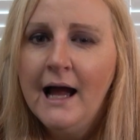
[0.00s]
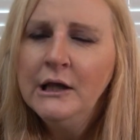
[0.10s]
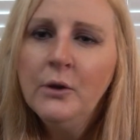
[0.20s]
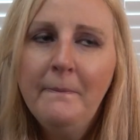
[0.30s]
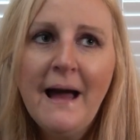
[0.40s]
I
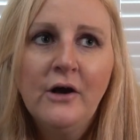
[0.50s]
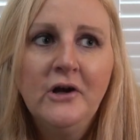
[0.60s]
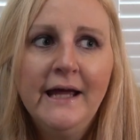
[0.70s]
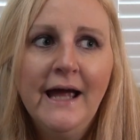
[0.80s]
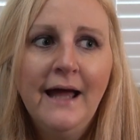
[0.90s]
look back
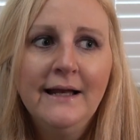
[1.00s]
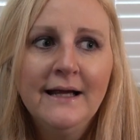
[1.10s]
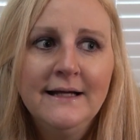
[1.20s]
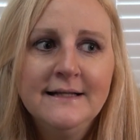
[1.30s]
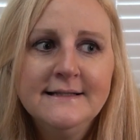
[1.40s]
on it and
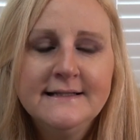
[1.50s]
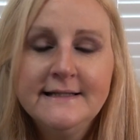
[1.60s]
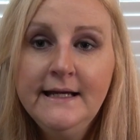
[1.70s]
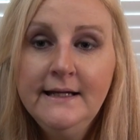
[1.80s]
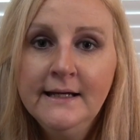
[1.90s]
I can
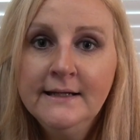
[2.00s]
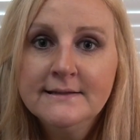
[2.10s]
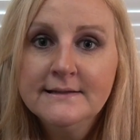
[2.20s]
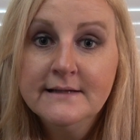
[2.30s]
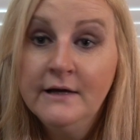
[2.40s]
see
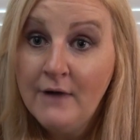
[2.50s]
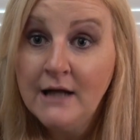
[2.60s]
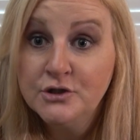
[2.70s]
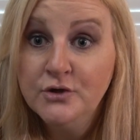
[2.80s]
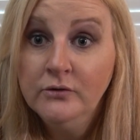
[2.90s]
it's
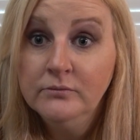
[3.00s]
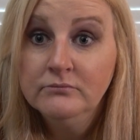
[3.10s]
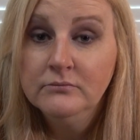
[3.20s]
irrational.